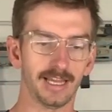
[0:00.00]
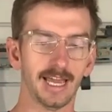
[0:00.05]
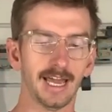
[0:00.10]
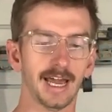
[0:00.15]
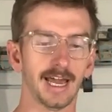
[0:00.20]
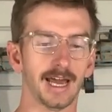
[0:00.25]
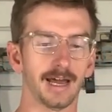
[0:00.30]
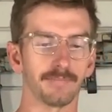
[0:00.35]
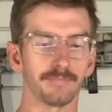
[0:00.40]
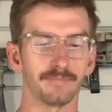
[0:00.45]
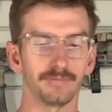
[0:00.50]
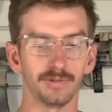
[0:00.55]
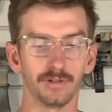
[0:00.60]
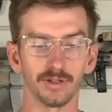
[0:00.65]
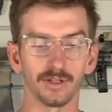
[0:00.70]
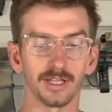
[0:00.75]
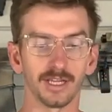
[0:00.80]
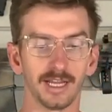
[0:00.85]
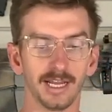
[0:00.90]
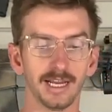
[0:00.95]
cap,
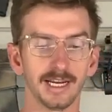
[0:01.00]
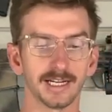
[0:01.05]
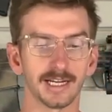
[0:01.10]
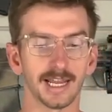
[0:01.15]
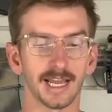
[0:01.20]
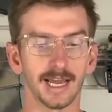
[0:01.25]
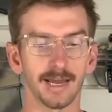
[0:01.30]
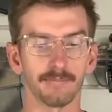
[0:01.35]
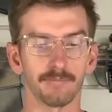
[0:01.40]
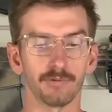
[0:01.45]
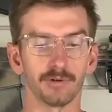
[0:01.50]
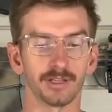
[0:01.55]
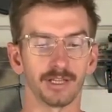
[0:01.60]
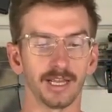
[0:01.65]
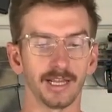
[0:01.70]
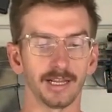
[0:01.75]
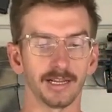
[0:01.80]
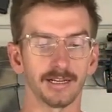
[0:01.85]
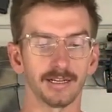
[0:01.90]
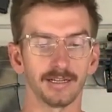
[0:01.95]
uh, the end cap with
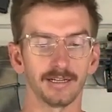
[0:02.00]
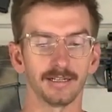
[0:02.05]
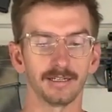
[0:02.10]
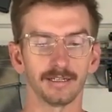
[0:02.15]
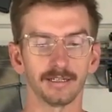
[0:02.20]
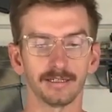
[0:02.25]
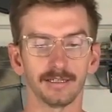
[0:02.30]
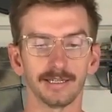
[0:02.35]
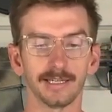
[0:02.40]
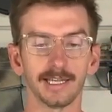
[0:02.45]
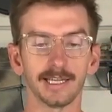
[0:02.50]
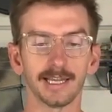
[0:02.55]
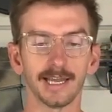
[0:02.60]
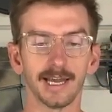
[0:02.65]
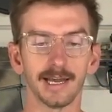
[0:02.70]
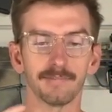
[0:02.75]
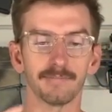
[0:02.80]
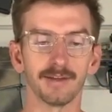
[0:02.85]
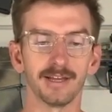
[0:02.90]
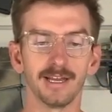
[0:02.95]
a clicky
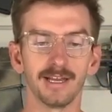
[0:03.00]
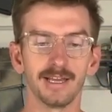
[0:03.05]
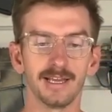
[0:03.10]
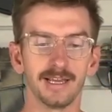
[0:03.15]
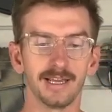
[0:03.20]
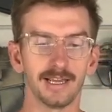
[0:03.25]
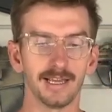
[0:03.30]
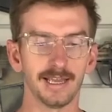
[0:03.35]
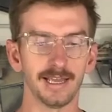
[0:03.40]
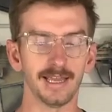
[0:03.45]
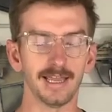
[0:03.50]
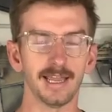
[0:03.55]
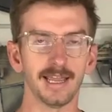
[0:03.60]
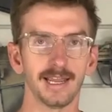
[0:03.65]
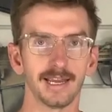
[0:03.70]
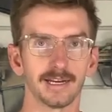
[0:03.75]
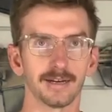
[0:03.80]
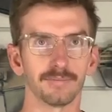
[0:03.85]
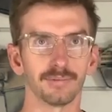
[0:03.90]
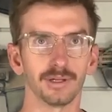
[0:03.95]
cap
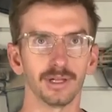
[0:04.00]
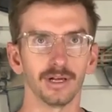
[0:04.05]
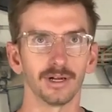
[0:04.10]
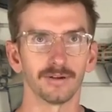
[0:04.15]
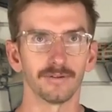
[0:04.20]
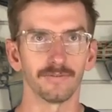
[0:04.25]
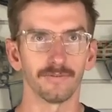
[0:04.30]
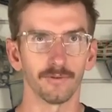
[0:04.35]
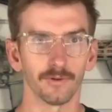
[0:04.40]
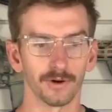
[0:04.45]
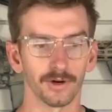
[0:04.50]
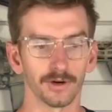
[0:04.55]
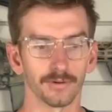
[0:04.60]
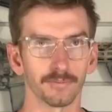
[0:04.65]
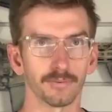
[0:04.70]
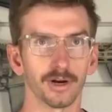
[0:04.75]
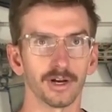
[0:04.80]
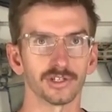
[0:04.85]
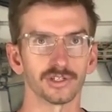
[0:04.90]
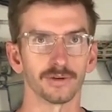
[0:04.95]
and a plug for
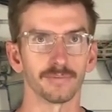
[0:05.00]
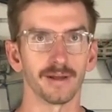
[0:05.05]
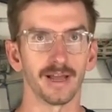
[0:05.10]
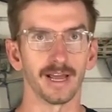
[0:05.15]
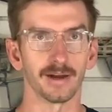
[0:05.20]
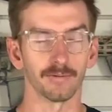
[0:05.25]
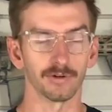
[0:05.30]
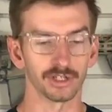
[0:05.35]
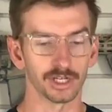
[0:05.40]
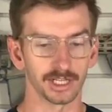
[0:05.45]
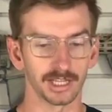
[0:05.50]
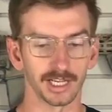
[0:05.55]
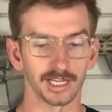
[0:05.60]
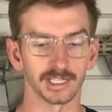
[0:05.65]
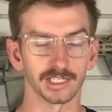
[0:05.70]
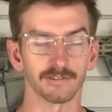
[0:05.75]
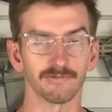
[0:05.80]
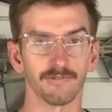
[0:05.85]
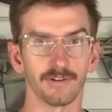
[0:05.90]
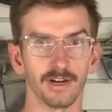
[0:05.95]
your pressure pad, which I
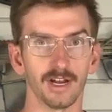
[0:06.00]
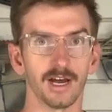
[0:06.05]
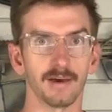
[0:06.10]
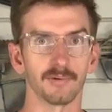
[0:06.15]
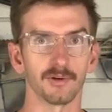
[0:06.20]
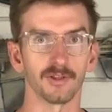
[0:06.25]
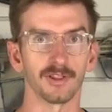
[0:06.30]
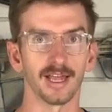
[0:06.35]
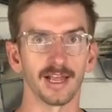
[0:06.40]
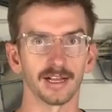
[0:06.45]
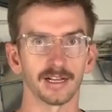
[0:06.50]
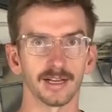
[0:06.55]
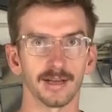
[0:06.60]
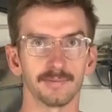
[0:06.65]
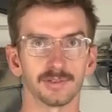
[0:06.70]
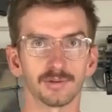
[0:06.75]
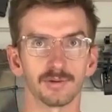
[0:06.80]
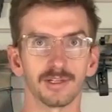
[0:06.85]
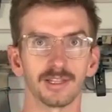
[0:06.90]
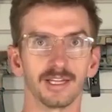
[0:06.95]
think is phenomenal that
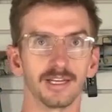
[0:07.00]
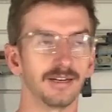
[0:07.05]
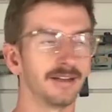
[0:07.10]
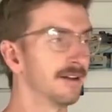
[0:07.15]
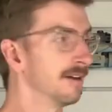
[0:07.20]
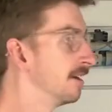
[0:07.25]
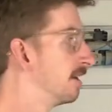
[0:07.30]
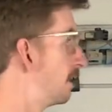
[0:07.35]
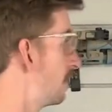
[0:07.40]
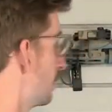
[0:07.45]
comes with it.